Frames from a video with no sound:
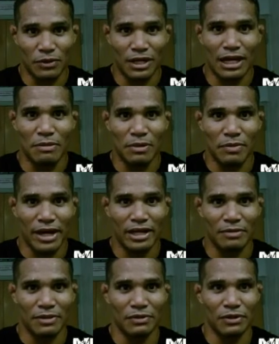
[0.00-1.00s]
he would have let me
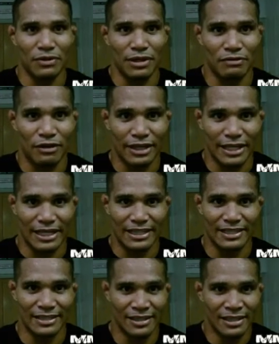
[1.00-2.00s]
back up and we would have fought again.